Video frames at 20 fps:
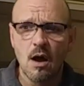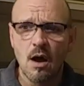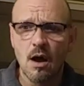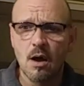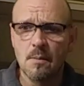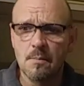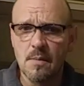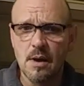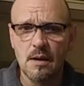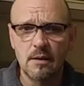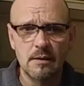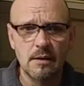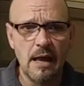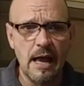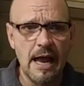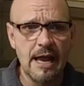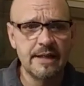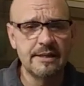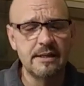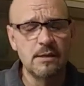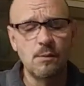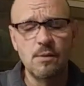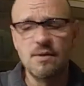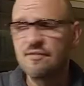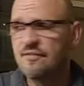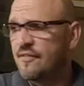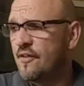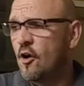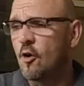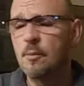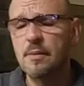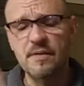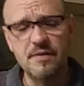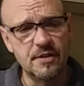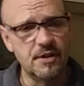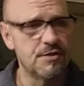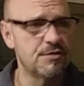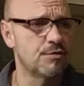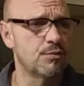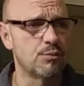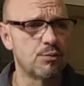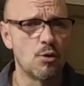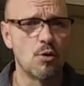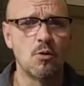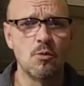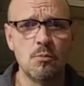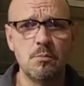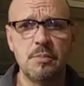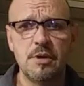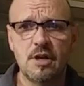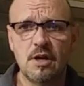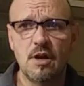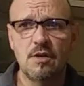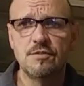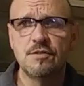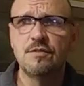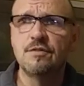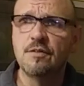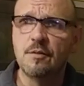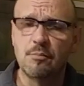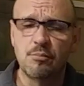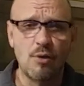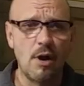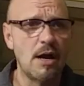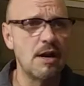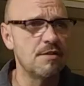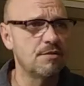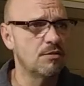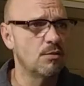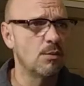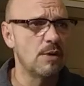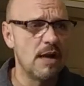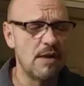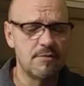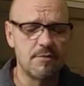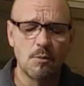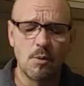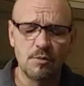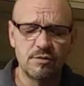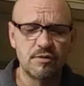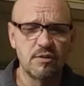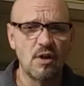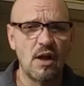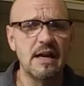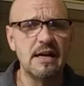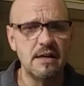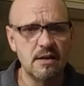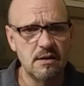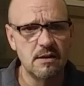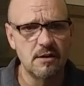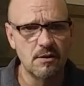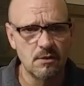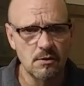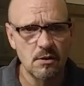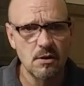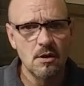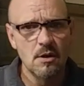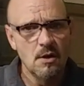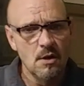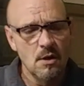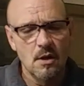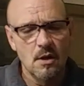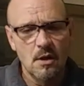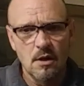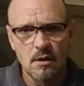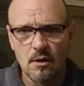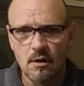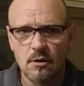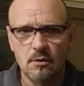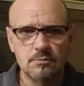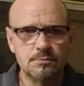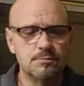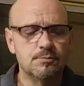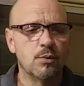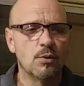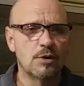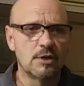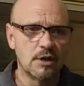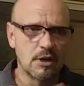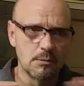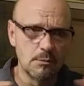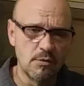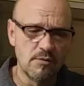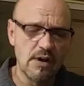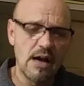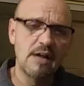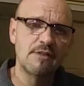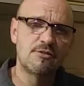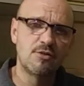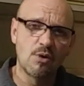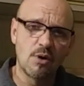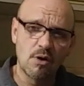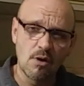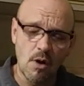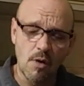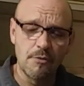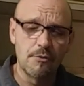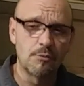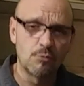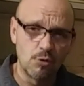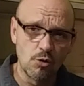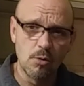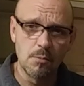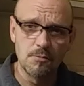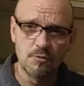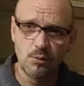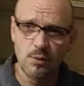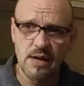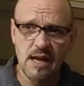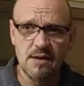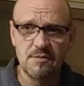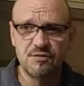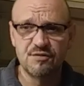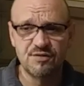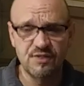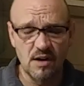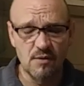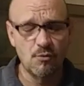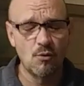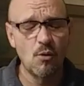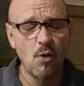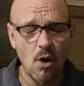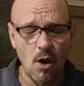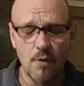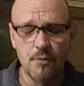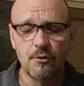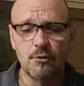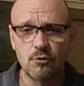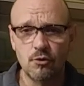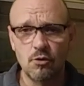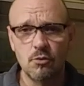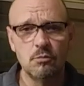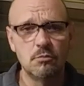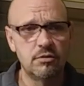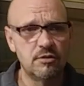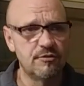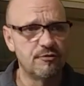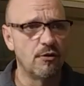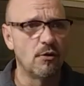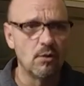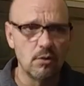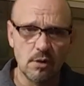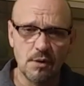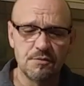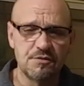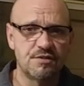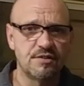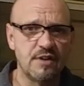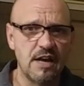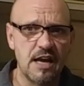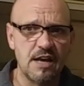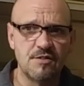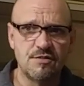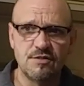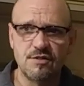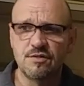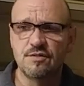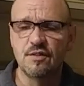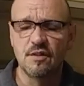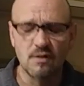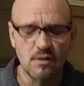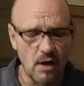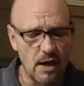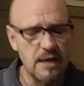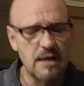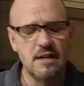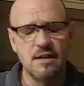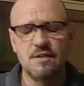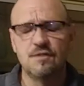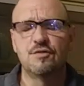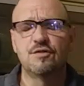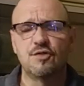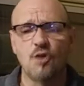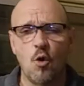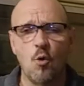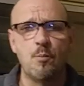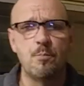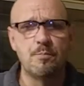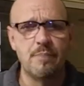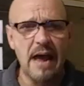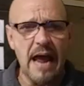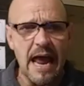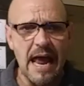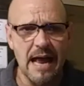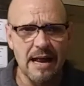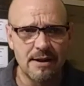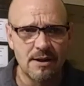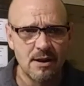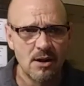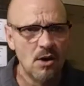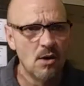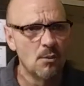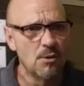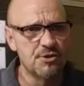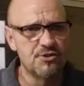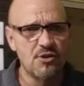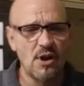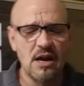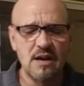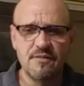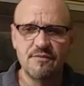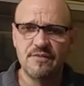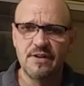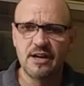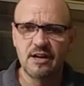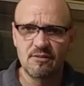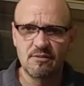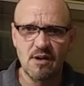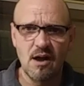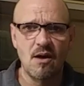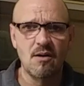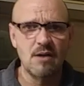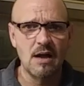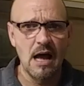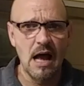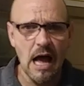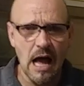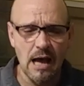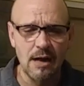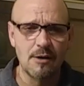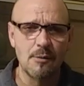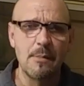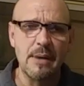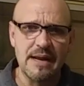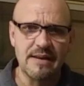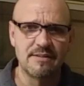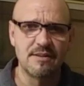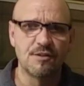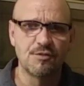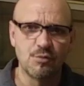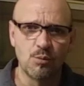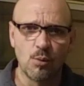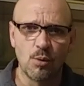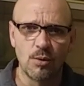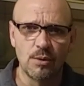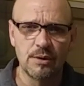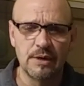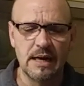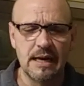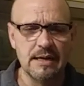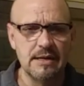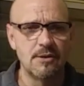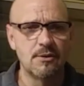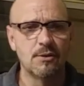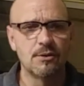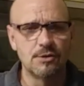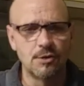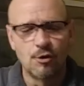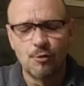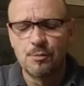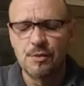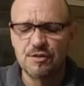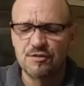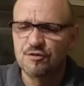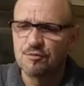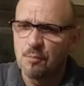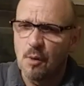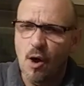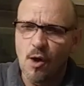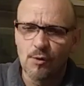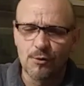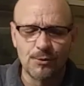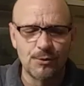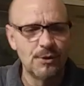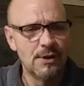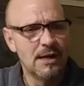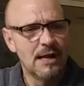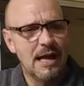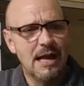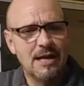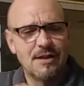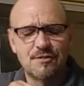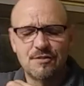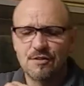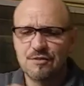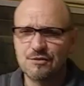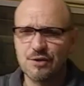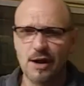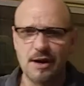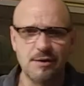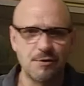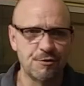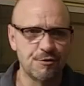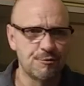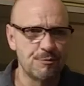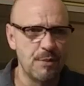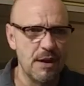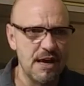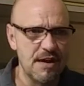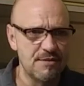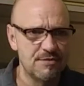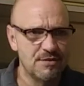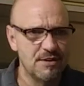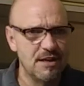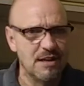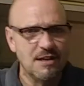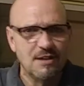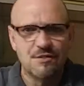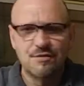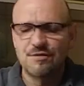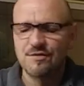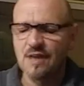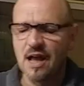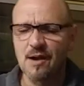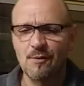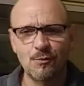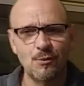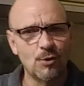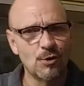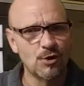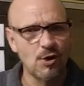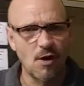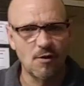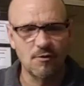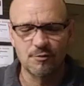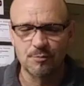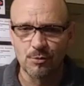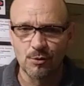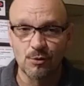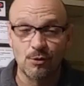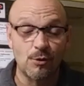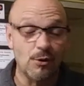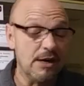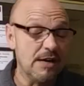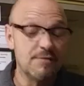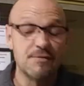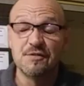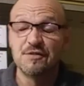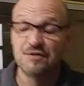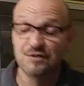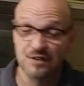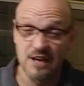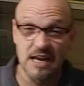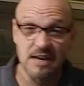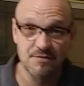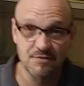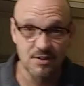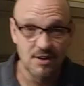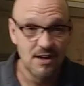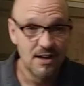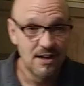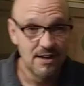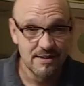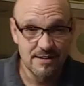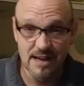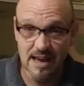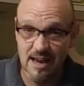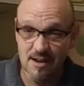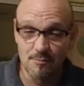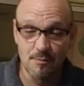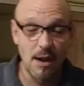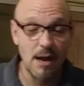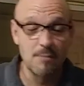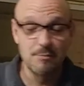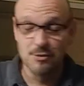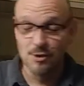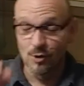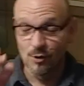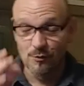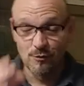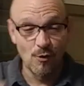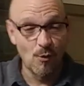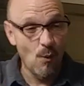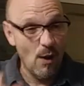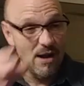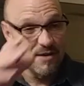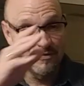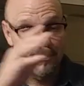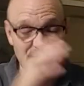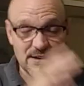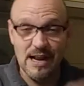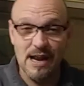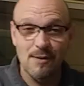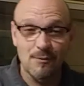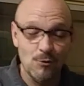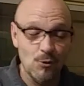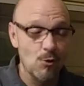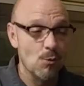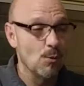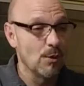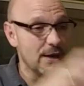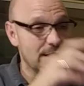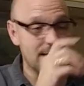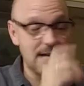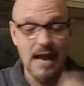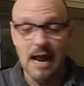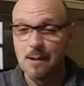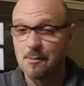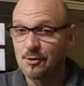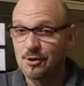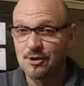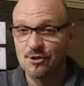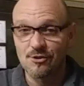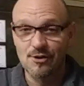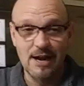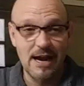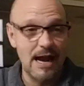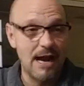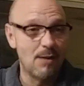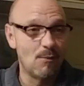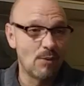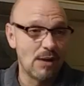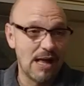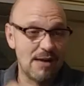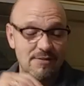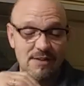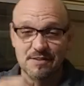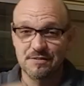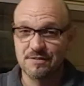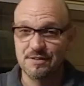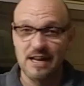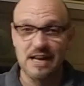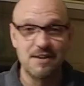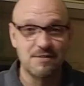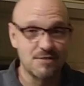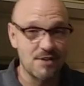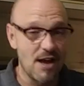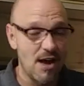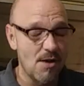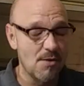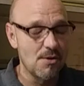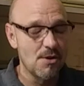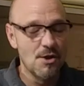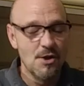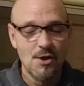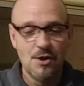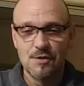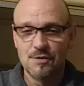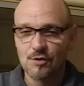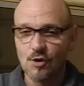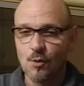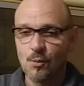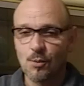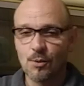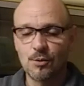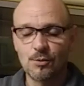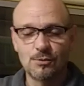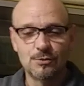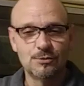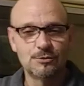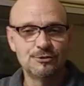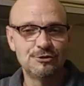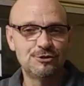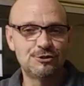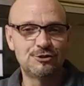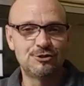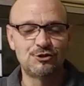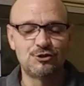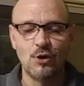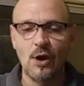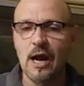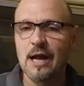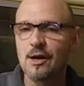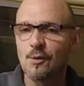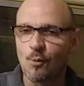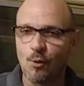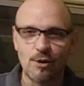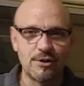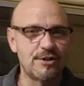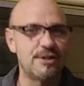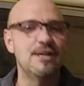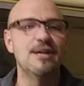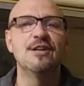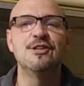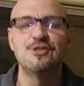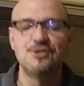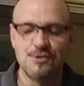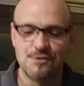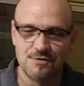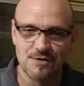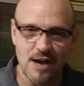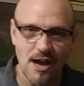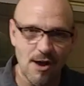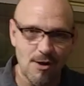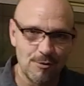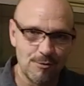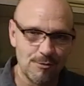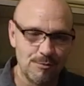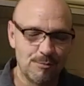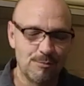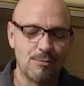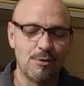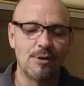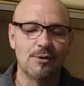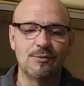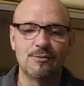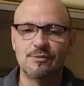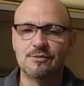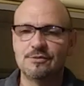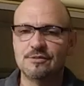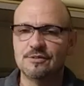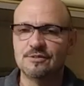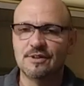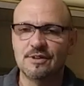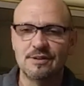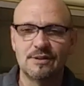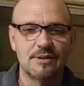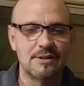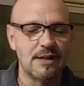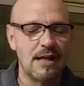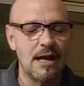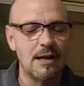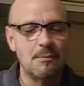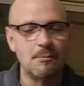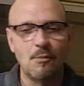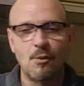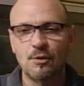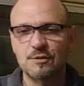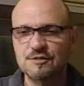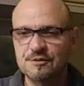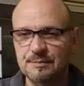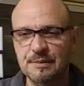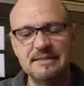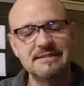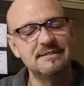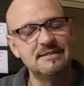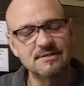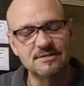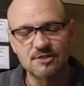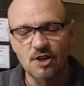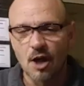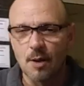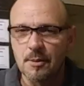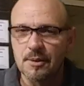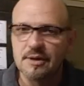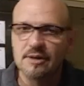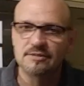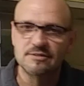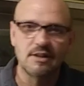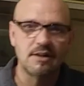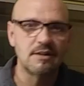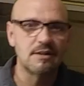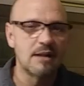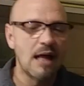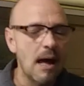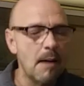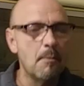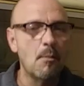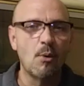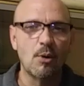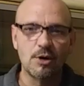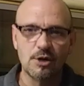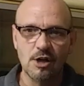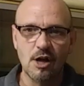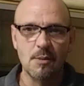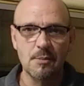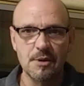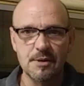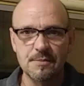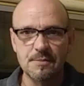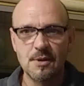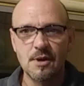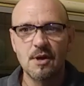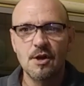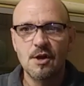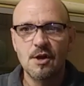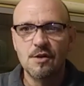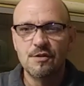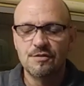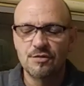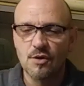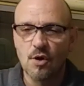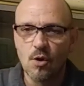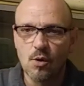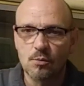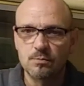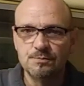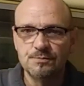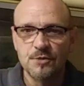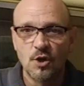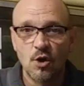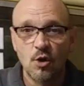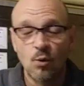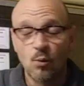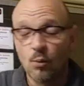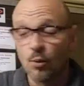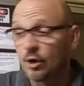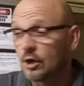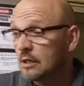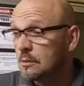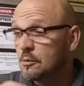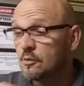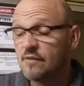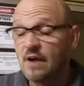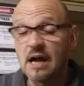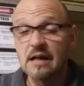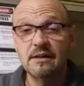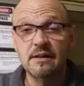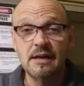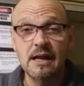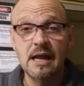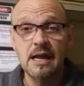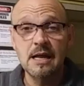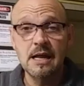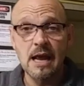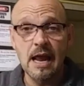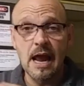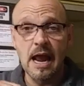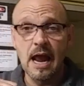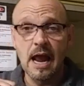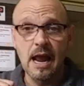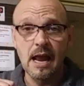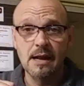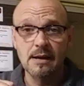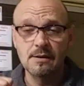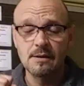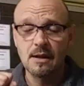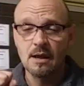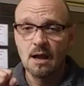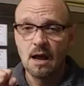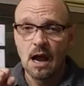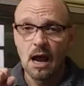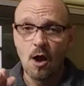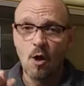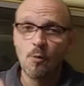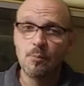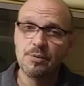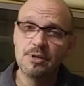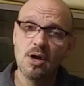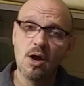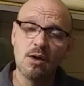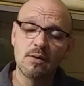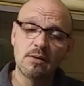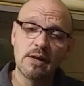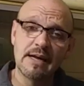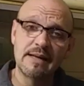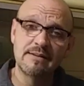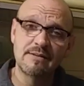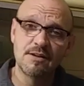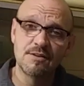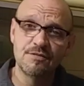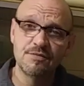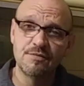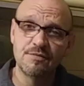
Um, Actually, we film in this room because it's the brightest and we have the most light in here. You know, we're going to move on to our other rooms. We have several other rooms full of snakes. Just the lighting is so bad. We're trying to figure out how to make this work. And they're a little bit smaller and it's a tighter space and it's not real comfortable or even safe to have my beautiful wife in that room with a camera in her hand while I've got snakes out. So we're trying to work the issues out. But there's a lot more species coming. There's a lot more coming. So... we're going to move on today, and I hope you all like this